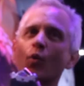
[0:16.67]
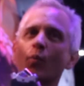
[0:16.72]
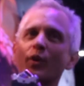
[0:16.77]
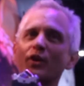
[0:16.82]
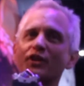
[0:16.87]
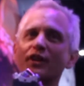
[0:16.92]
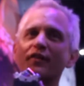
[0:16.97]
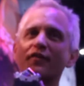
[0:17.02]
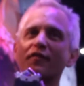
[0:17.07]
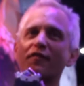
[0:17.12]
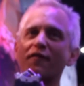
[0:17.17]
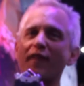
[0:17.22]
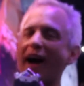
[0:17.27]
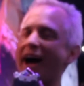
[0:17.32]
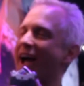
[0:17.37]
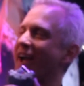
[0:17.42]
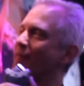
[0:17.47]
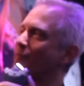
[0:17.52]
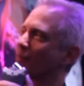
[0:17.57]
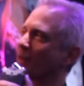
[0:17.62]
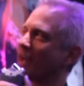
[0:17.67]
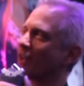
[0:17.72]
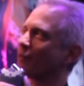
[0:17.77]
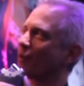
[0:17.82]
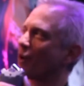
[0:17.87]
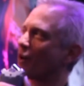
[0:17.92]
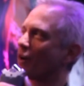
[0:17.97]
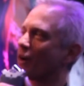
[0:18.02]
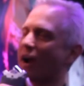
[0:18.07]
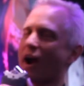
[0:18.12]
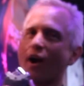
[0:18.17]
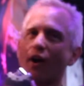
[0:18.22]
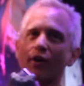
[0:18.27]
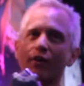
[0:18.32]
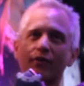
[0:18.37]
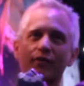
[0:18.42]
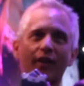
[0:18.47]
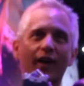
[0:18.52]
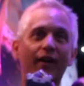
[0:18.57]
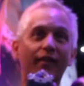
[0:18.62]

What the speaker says: which is 5 Planeswalker cards,